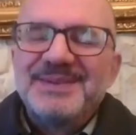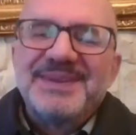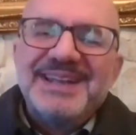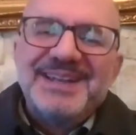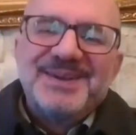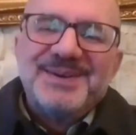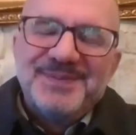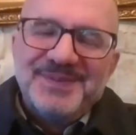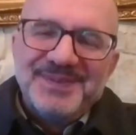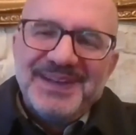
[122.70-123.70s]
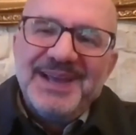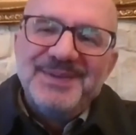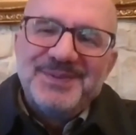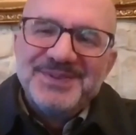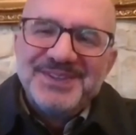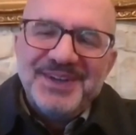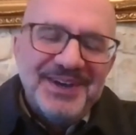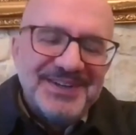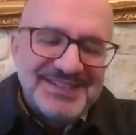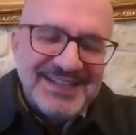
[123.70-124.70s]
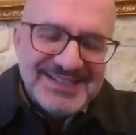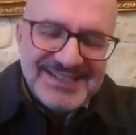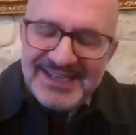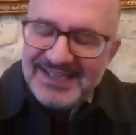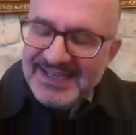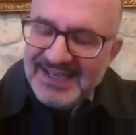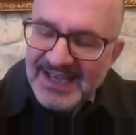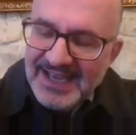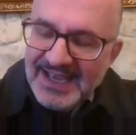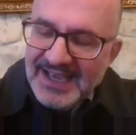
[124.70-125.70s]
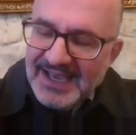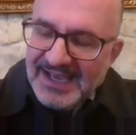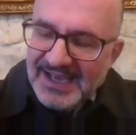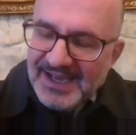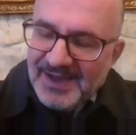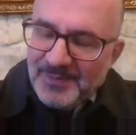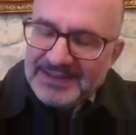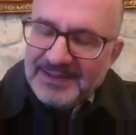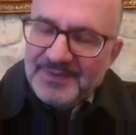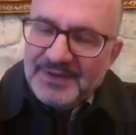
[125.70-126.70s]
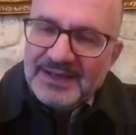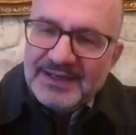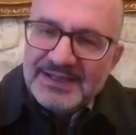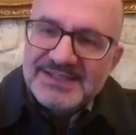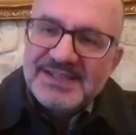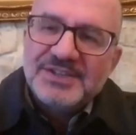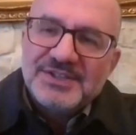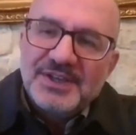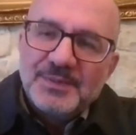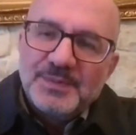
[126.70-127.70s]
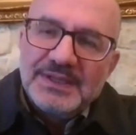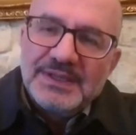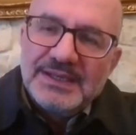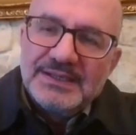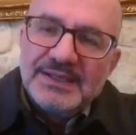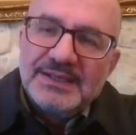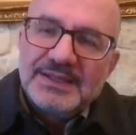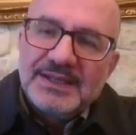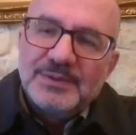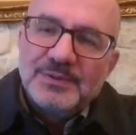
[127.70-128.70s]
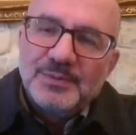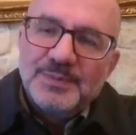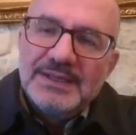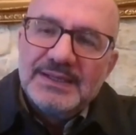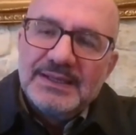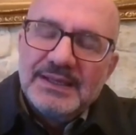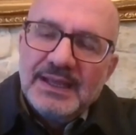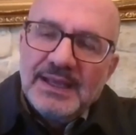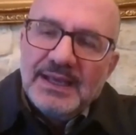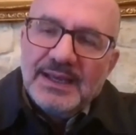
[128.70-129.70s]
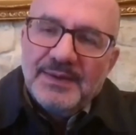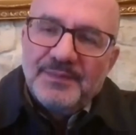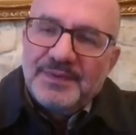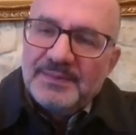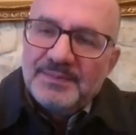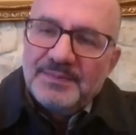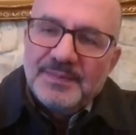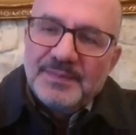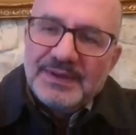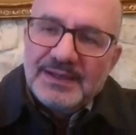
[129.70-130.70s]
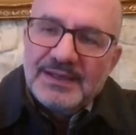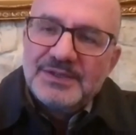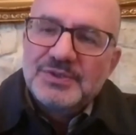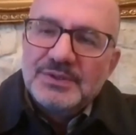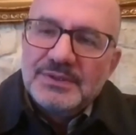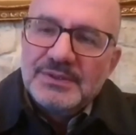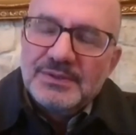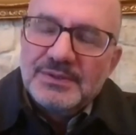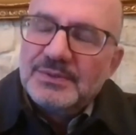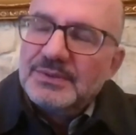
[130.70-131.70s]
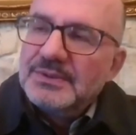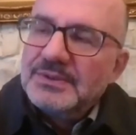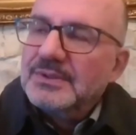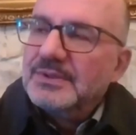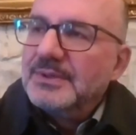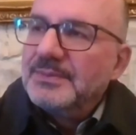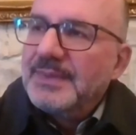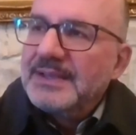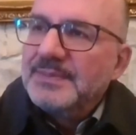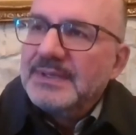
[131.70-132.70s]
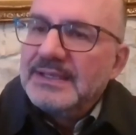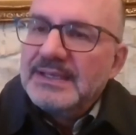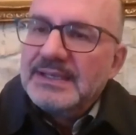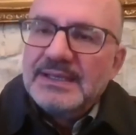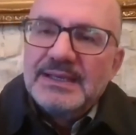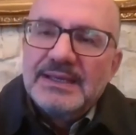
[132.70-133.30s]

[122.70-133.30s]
beginning of life on the earth. Let's say, whatever structure we did try to build, from a religion to maybe